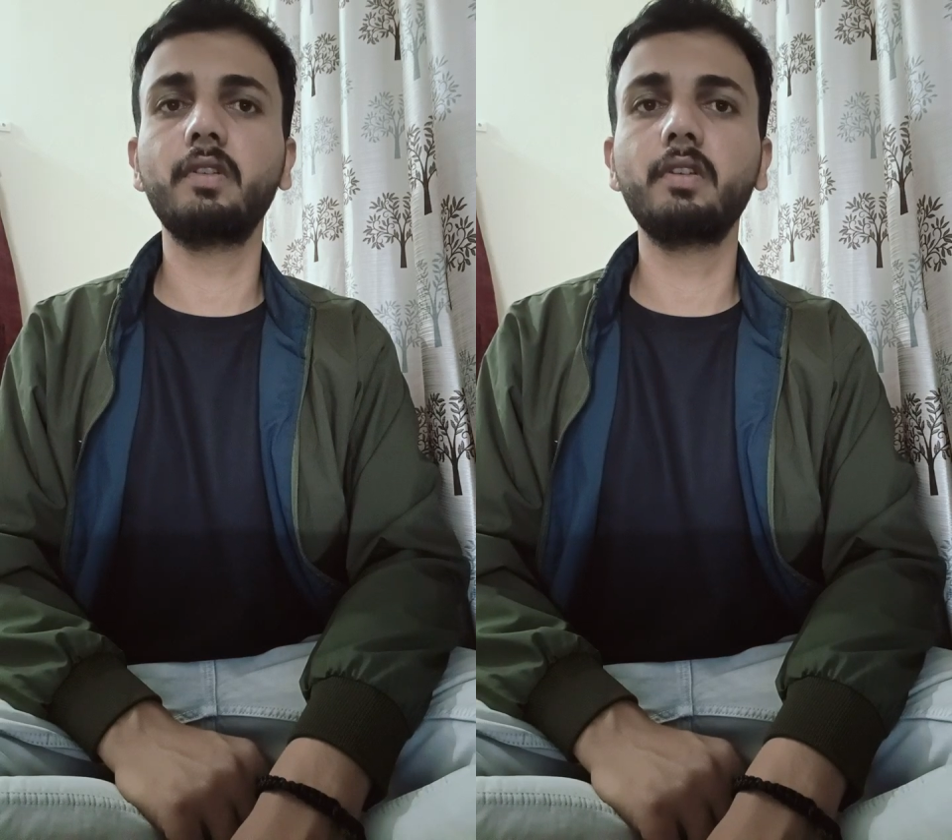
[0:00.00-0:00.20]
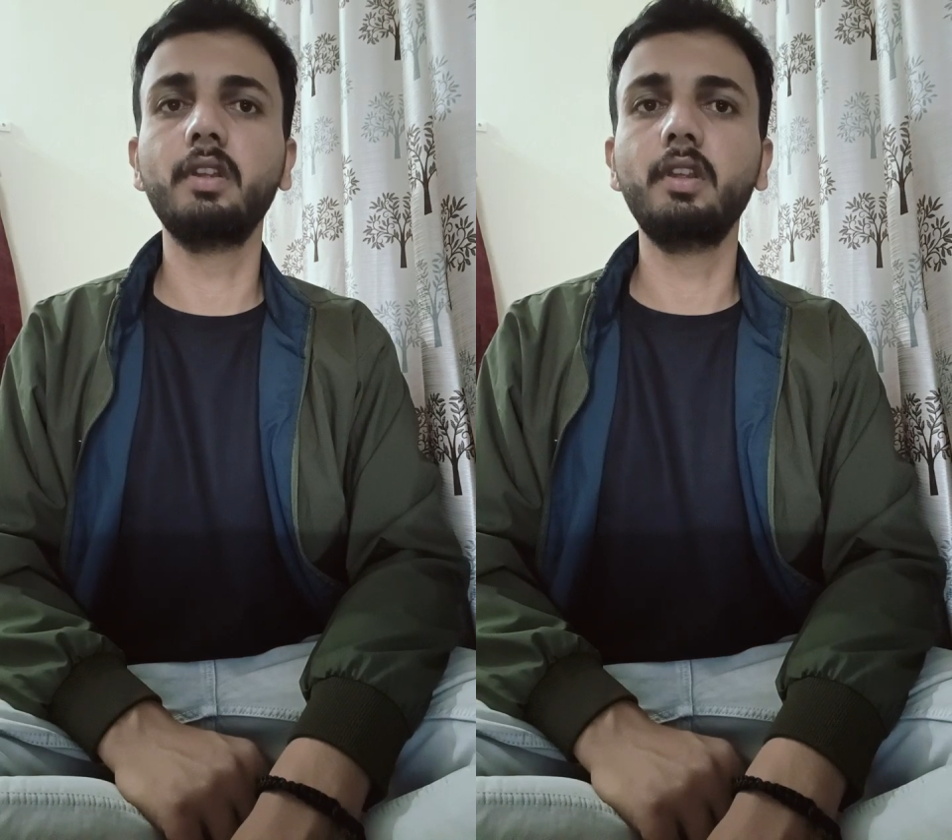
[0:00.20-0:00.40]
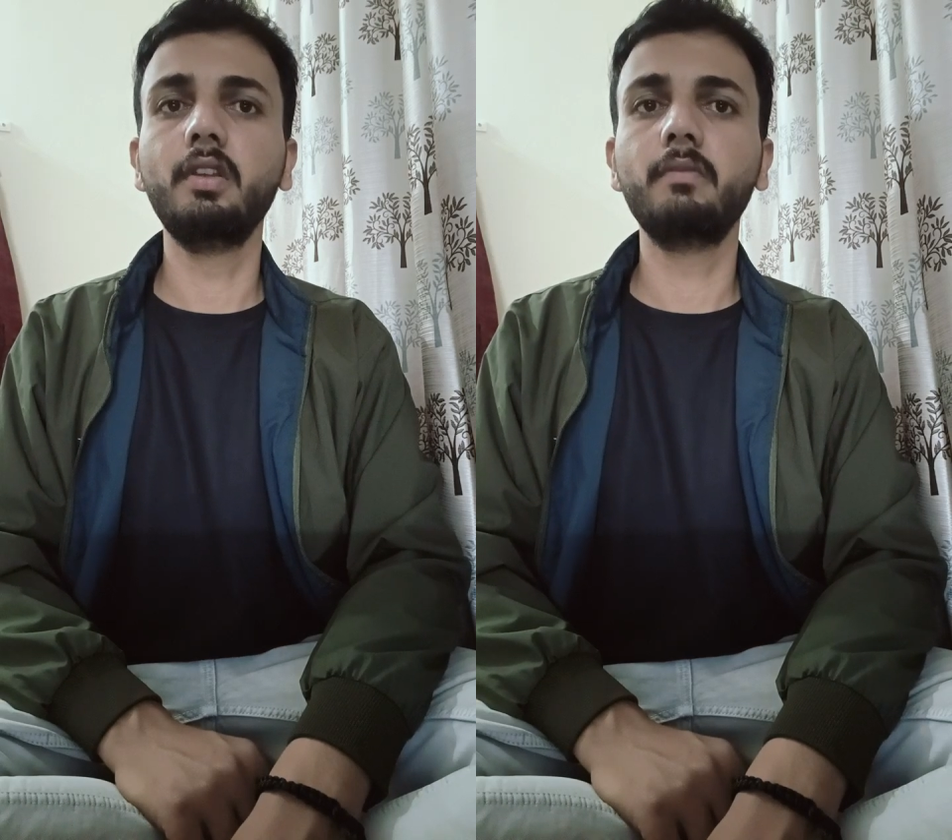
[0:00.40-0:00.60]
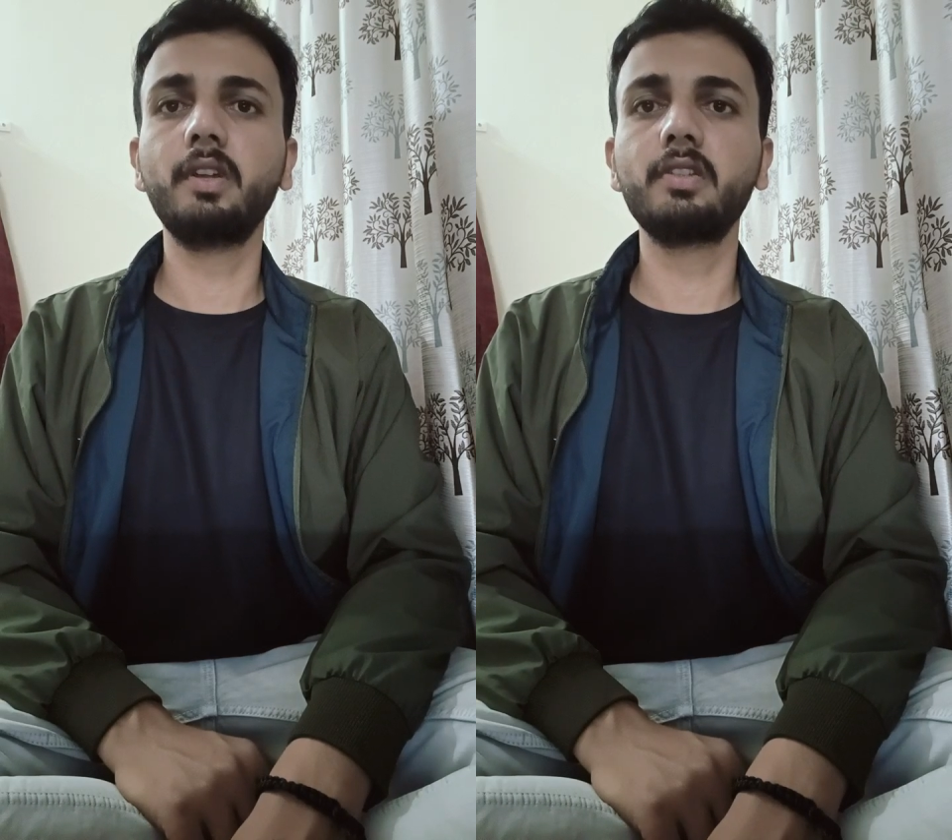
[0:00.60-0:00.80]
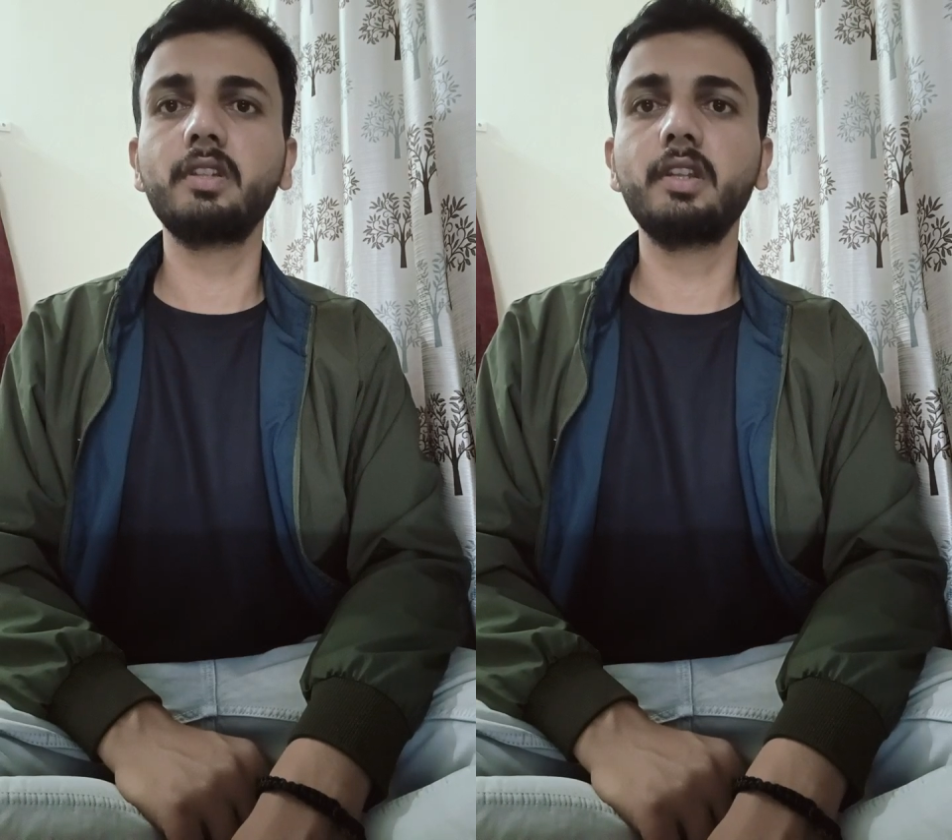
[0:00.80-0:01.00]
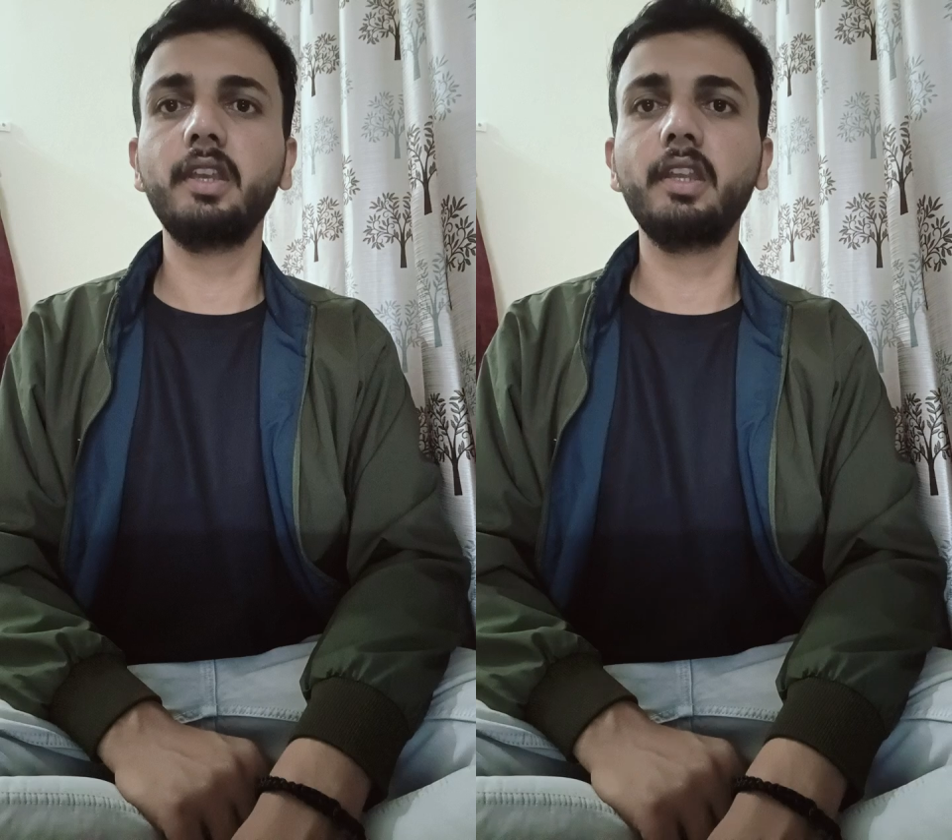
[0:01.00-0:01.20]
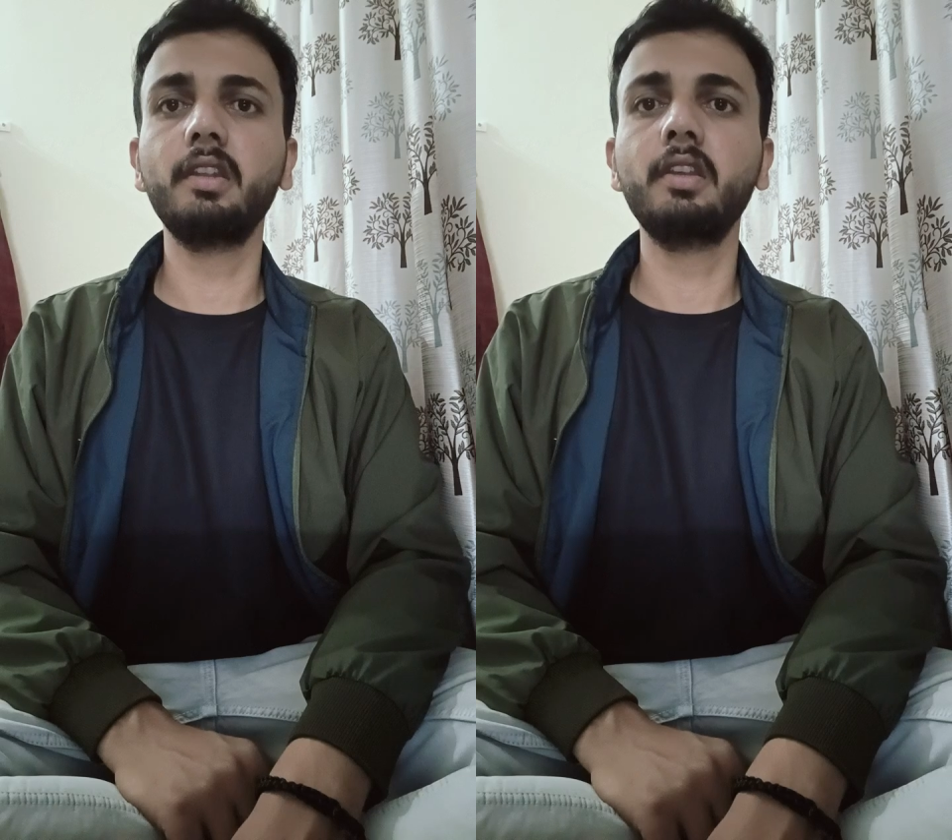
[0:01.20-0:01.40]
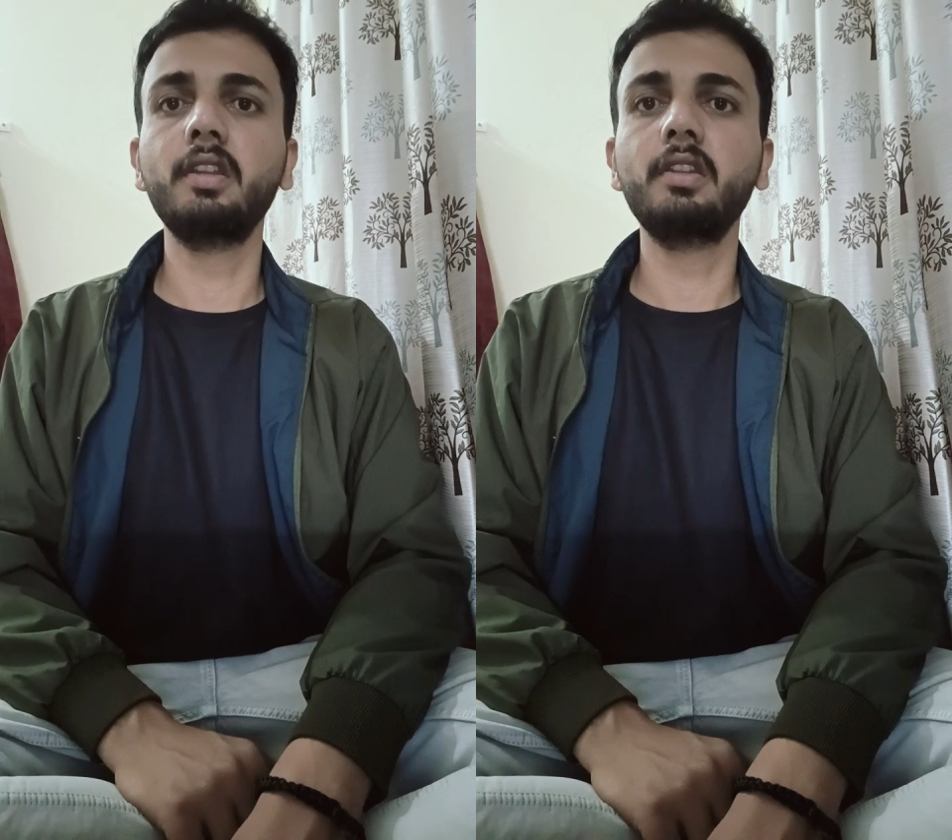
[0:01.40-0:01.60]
for personal gain.